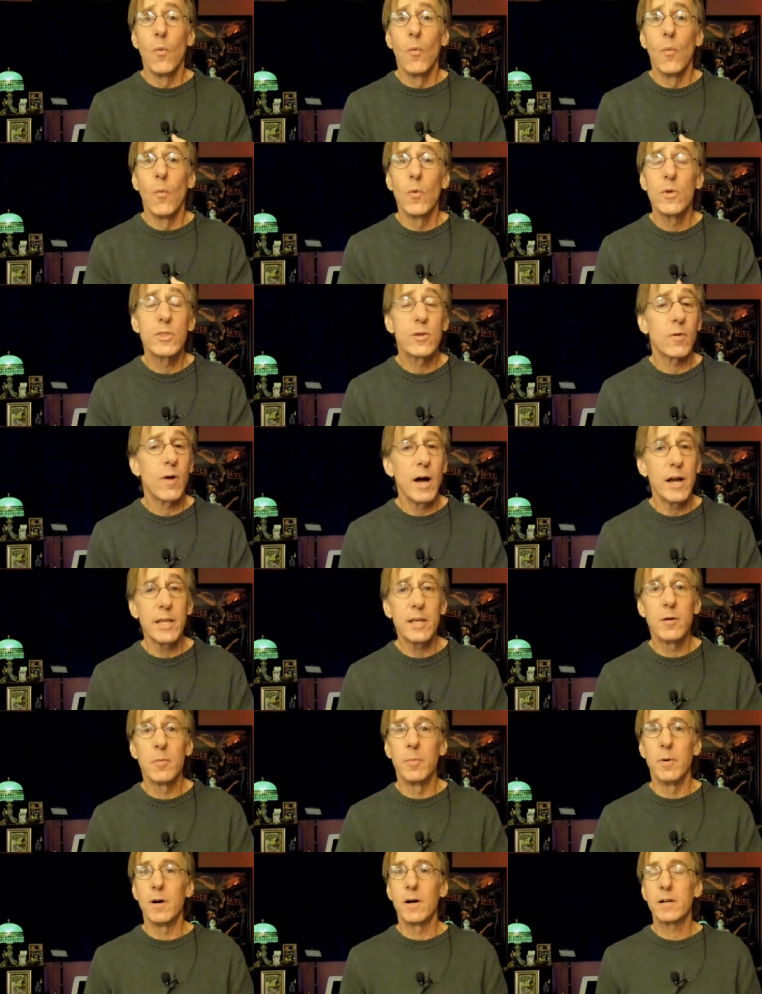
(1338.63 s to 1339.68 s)
with your
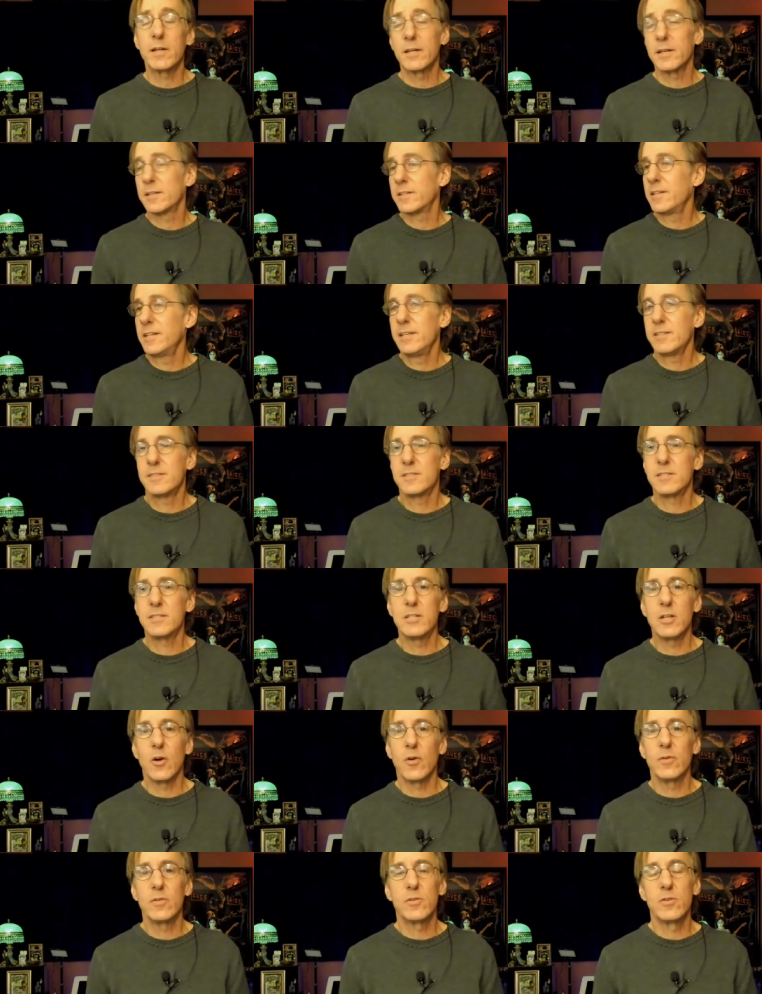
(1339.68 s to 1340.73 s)
audiobook, it's you
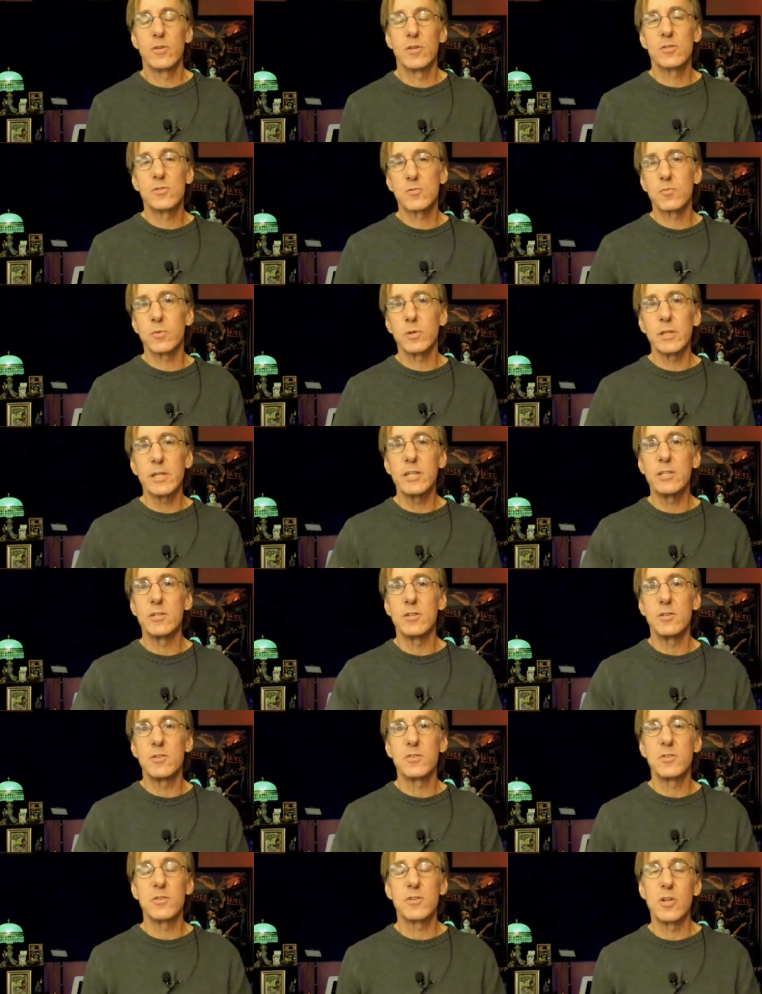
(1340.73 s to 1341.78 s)
know, it's really
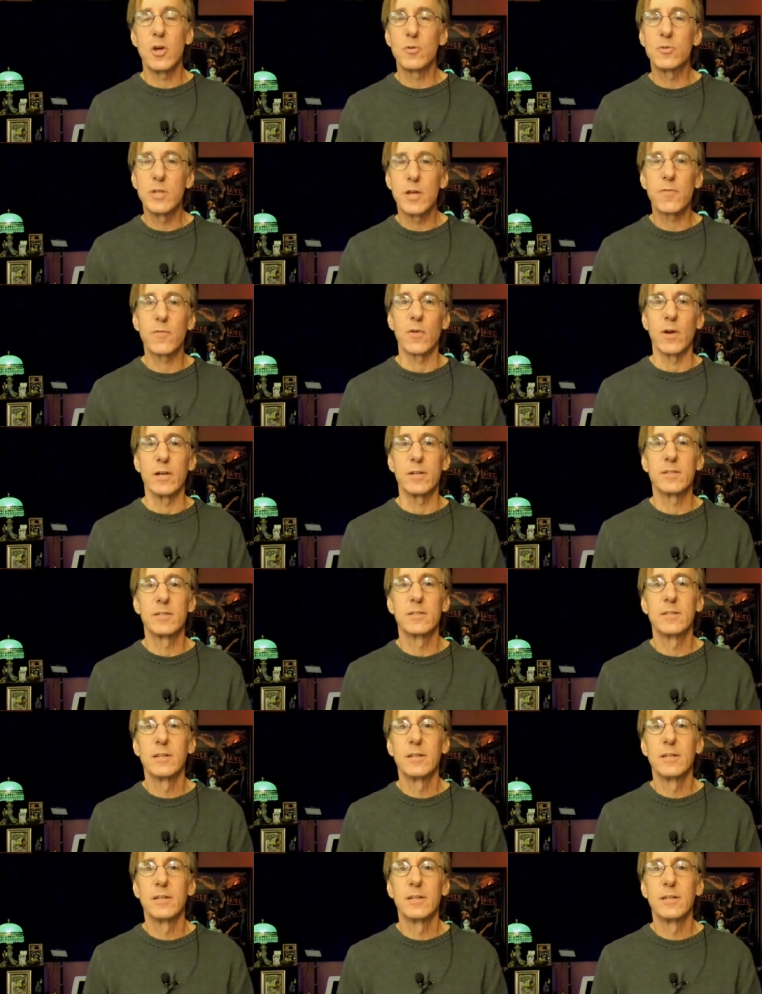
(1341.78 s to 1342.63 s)
no different.